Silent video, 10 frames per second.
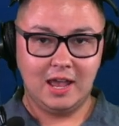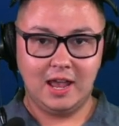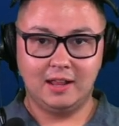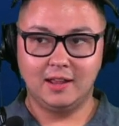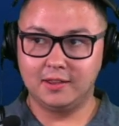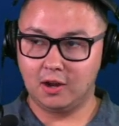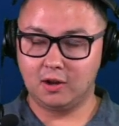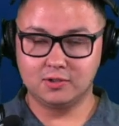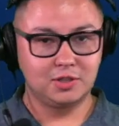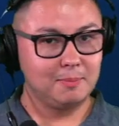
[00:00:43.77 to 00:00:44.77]
And then
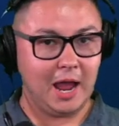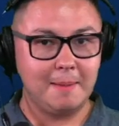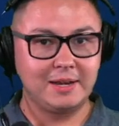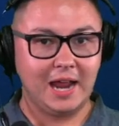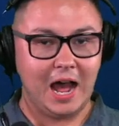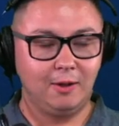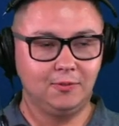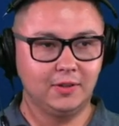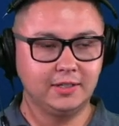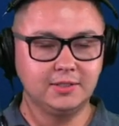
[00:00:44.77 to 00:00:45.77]
there's the Miami
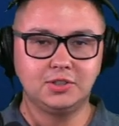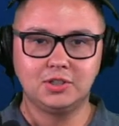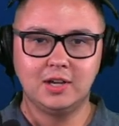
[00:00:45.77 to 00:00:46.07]
Dolphins